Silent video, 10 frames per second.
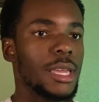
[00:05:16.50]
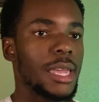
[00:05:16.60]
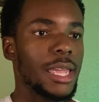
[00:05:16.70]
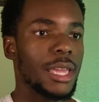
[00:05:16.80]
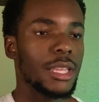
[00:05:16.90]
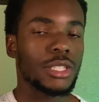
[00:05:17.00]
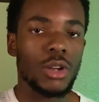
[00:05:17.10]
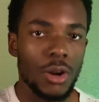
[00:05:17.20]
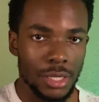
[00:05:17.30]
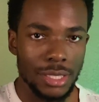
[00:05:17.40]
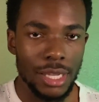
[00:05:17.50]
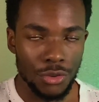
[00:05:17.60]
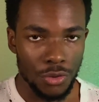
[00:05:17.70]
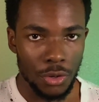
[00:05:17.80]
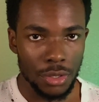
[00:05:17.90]
and it's hard to stay
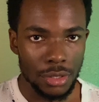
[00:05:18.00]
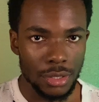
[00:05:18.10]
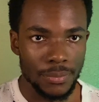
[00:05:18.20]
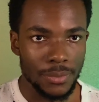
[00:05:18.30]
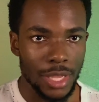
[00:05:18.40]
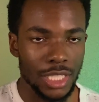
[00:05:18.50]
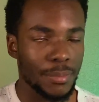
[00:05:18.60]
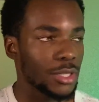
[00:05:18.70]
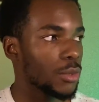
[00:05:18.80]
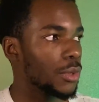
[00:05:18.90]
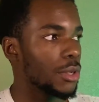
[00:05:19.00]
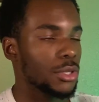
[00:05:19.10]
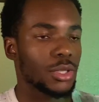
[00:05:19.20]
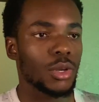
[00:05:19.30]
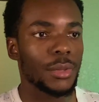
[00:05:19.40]
focused, especially when there's
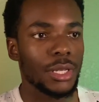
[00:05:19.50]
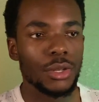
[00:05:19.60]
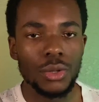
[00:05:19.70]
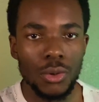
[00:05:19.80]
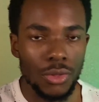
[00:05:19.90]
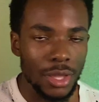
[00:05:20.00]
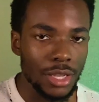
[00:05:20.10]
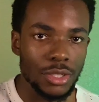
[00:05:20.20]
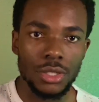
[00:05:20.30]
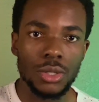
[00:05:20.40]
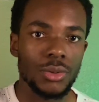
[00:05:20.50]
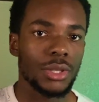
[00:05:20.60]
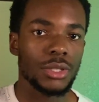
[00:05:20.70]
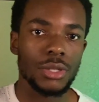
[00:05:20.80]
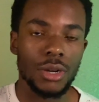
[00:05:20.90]
so many new things you can do with the
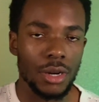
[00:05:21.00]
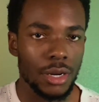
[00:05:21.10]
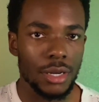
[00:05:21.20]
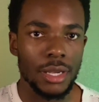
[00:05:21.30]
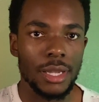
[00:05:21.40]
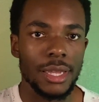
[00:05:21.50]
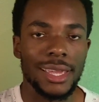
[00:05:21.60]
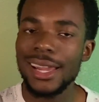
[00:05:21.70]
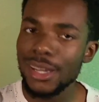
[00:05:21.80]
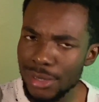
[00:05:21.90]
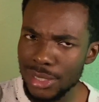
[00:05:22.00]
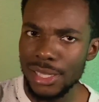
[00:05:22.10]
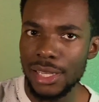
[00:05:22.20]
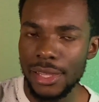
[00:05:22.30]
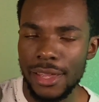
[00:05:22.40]
guitar. And I
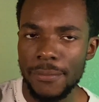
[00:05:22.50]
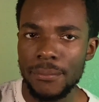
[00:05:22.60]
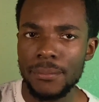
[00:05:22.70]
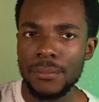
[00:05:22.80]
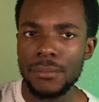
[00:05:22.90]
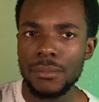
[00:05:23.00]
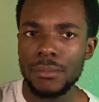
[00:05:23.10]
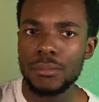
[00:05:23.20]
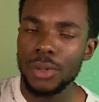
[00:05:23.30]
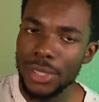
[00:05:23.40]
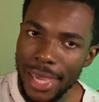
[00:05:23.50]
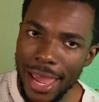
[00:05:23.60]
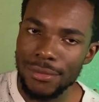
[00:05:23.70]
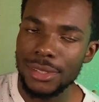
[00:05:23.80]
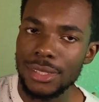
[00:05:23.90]
understand that, but you
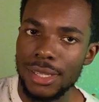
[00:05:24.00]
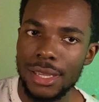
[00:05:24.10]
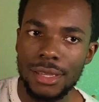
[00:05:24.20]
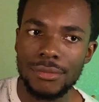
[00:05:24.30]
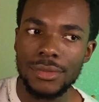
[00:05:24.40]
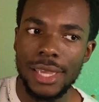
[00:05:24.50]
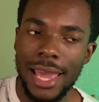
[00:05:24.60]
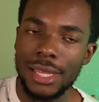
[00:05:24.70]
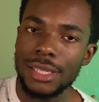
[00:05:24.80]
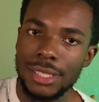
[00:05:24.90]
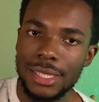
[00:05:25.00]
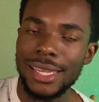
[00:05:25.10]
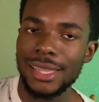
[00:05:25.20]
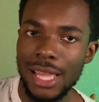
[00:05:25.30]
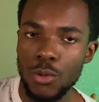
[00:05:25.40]
have to at least
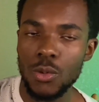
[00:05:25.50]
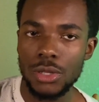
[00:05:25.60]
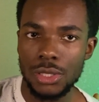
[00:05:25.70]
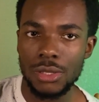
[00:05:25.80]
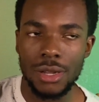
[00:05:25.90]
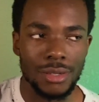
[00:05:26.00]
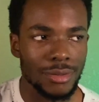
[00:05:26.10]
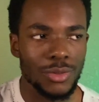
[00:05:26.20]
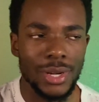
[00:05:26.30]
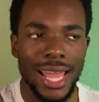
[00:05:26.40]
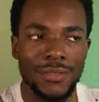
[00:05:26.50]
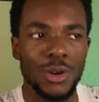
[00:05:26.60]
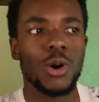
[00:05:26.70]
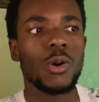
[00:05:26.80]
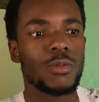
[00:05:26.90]
get that one song. You want to have a
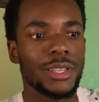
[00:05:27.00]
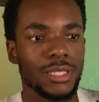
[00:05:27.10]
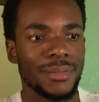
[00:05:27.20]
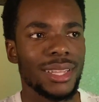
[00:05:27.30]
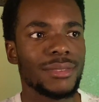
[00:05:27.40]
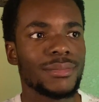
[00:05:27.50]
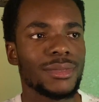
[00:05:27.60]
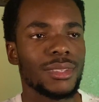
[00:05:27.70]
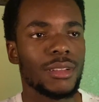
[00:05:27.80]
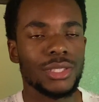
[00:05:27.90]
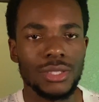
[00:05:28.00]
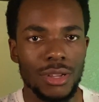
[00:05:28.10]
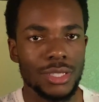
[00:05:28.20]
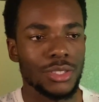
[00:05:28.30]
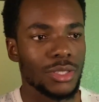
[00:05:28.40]
whole resume of
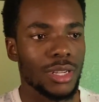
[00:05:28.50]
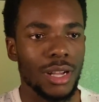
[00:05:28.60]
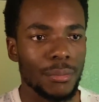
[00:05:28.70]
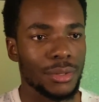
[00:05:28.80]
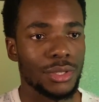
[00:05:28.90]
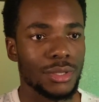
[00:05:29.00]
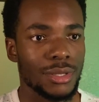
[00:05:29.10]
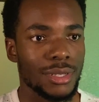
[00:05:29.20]
songs that you accomplished.